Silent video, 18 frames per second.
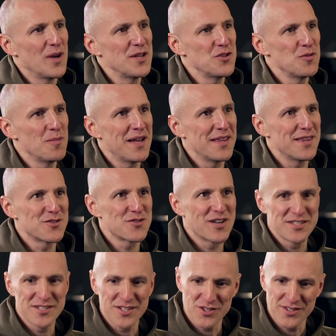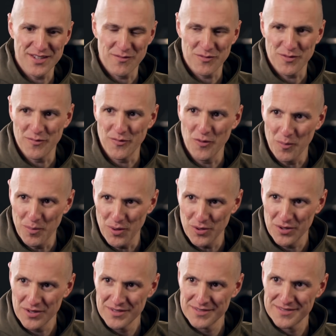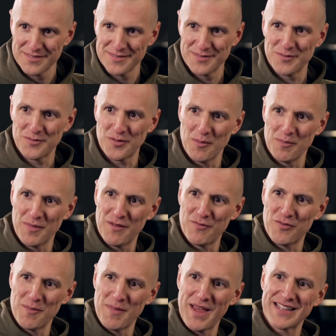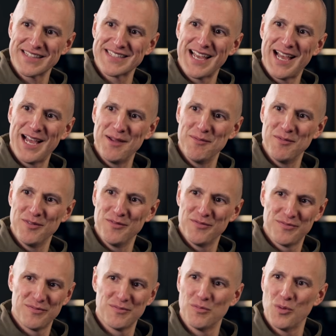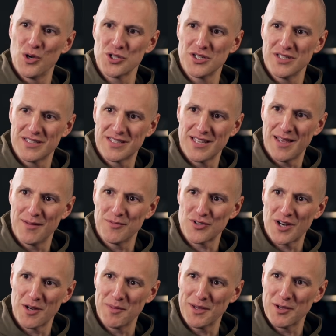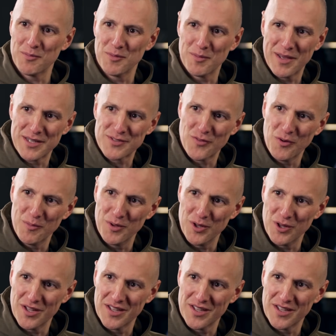did you make the transition then from football, from that time of watching to trying to become the best footballer?